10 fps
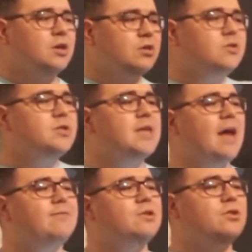you just
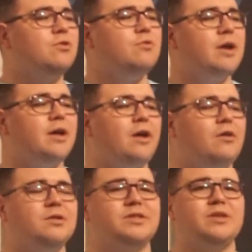have
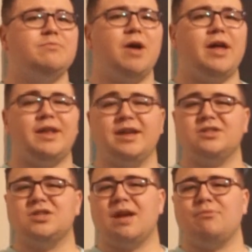to, see my
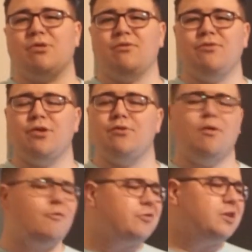next chapter review.
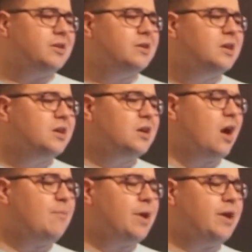Hopefully
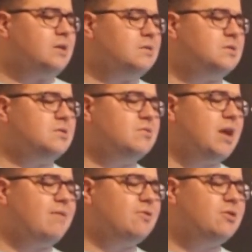coming soon
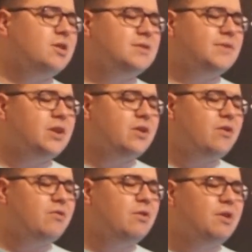after this
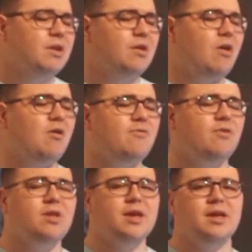video.
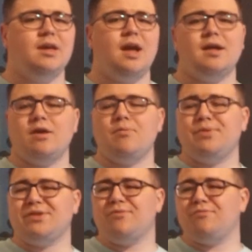Hopefully. God, I
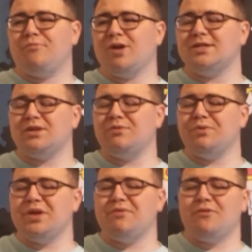have to waste a
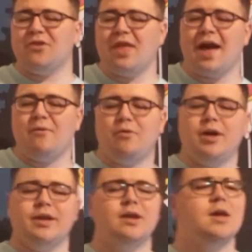week for that
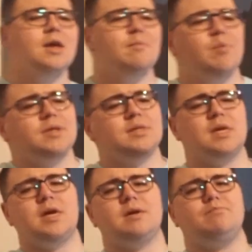one. But,
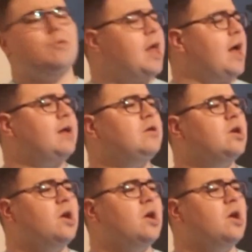yeah,